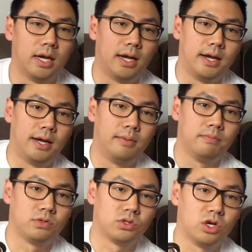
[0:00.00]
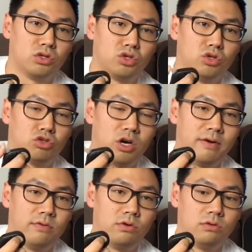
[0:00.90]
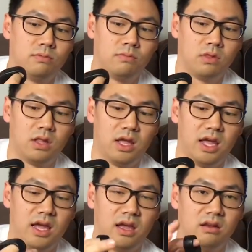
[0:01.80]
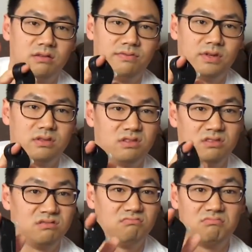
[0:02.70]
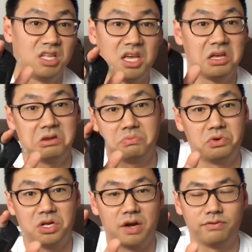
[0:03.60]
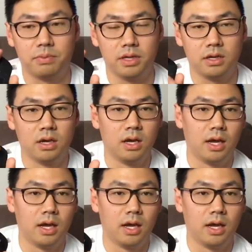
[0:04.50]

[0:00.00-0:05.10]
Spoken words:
It's got good travel and fits in the hand pretty comfortably.